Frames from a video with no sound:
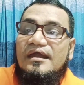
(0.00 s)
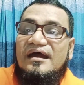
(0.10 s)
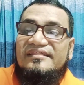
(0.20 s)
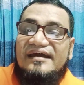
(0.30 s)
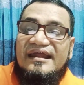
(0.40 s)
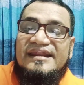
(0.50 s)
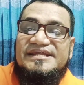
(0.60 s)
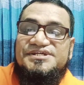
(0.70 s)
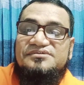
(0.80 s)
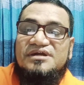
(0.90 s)
The
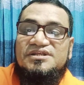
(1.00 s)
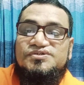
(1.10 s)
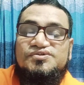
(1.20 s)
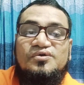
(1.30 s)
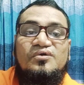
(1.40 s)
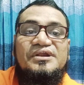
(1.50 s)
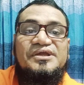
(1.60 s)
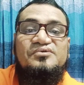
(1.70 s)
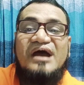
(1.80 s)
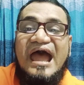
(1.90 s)
additional should
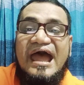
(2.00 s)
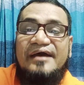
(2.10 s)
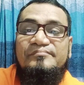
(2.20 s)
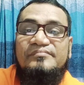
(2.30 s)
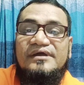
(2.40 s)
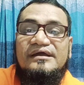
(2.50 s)
you have